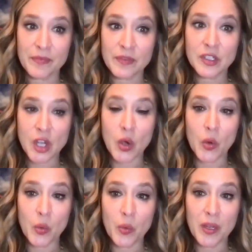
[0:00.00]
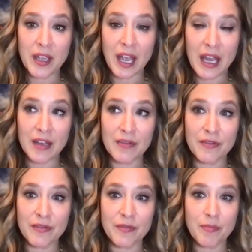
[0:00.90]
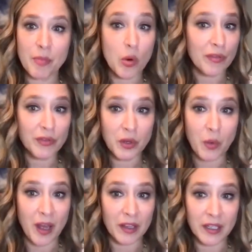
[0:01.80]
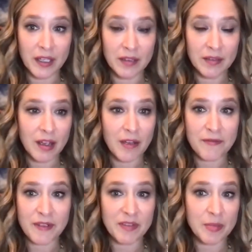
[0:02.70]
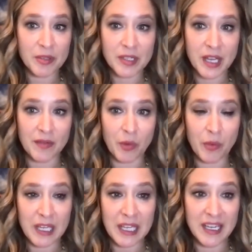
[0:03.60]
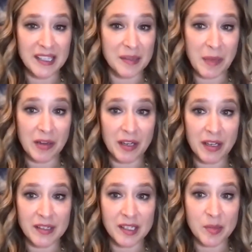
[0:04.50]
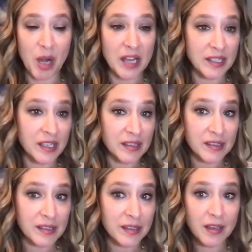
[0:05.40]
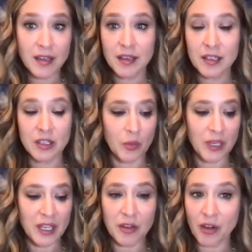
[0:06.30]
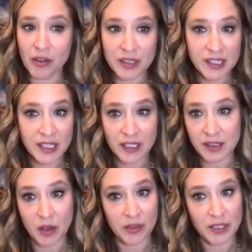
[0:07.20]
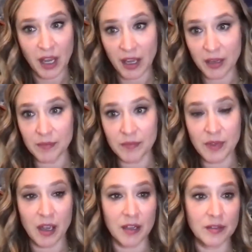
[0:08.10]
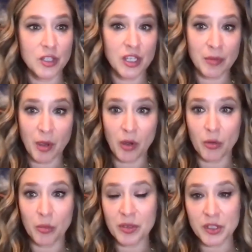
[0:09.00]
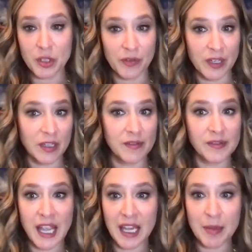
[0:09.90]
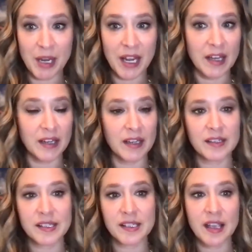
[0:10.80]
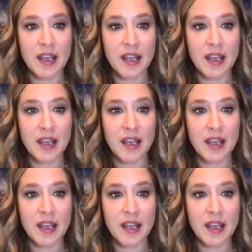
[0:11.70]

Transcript: So we have poor food quality. 50% of what we eat as Americans is processed. You know, we hear all these things all the time uh, GMO, preservatives, antibiotics.